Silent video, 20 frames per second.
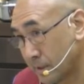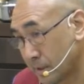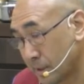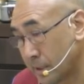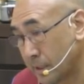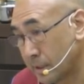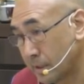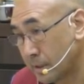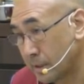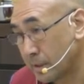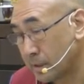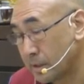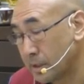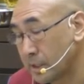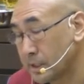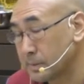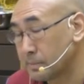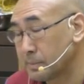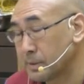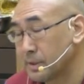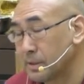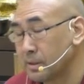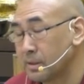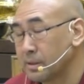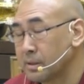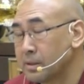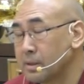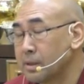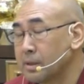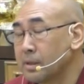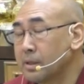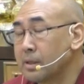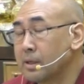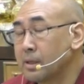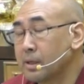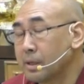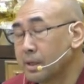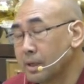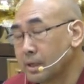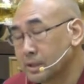Right? That means,
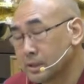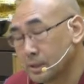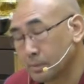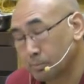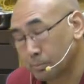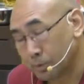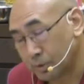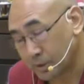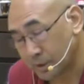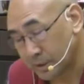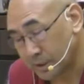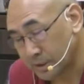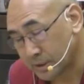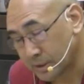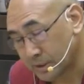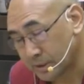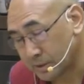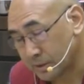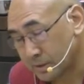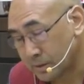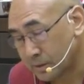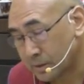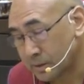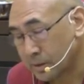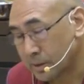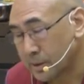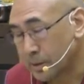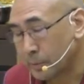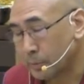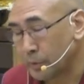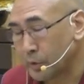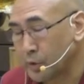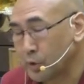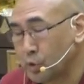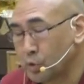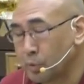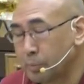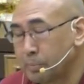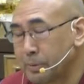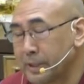as a Buddhist, we
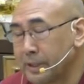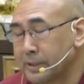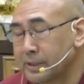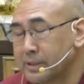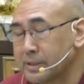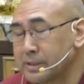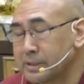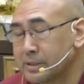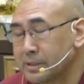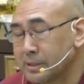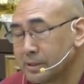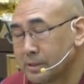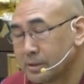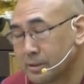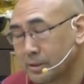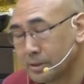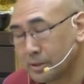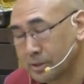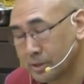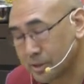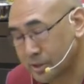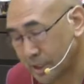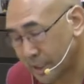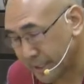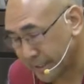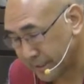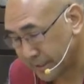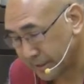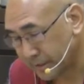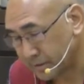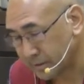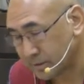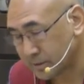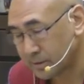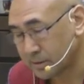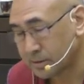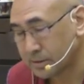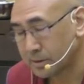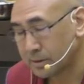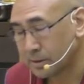need to practice three
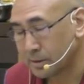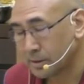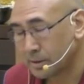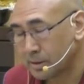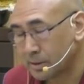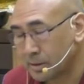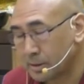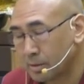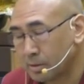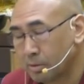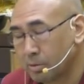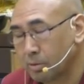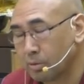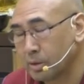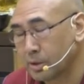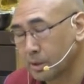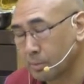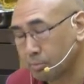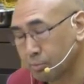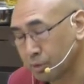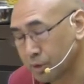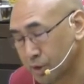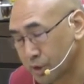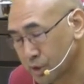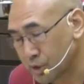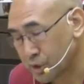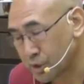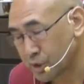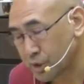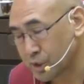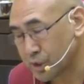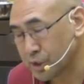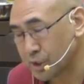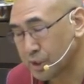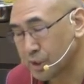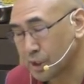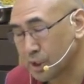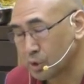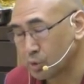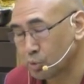trainings. All the Buddha
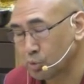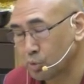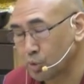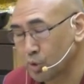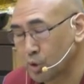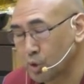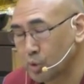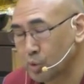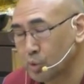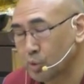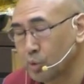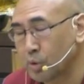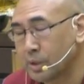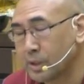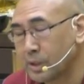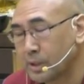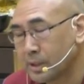teaching include into